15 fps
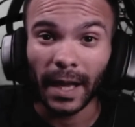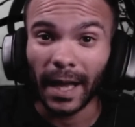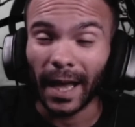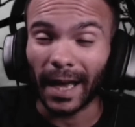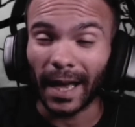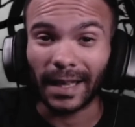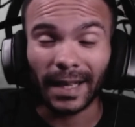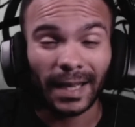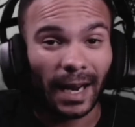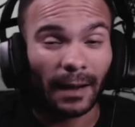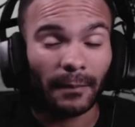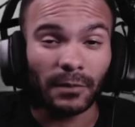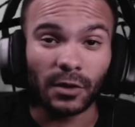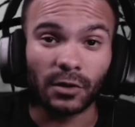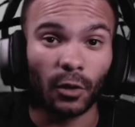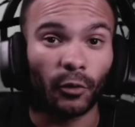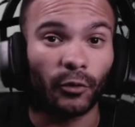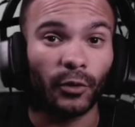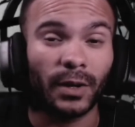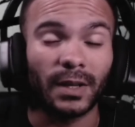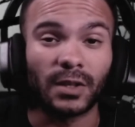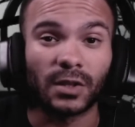Again, I'm so
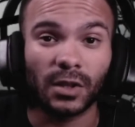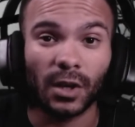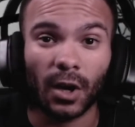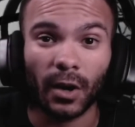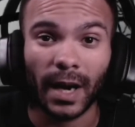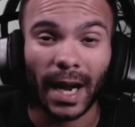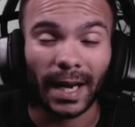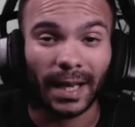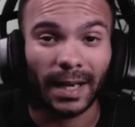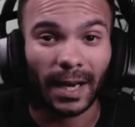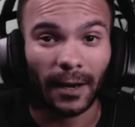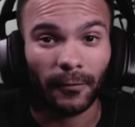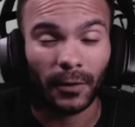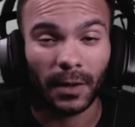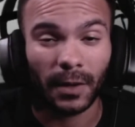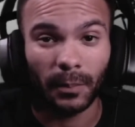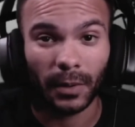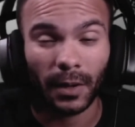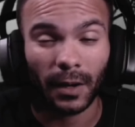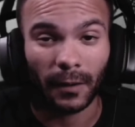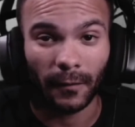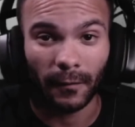freaking sorry I cannot freaking put
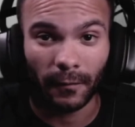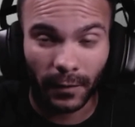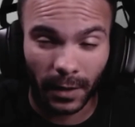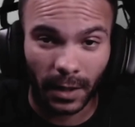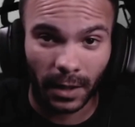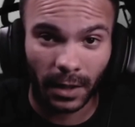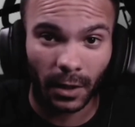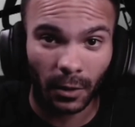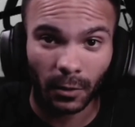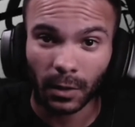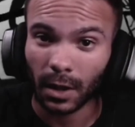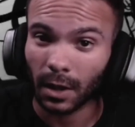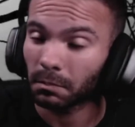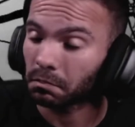out a video.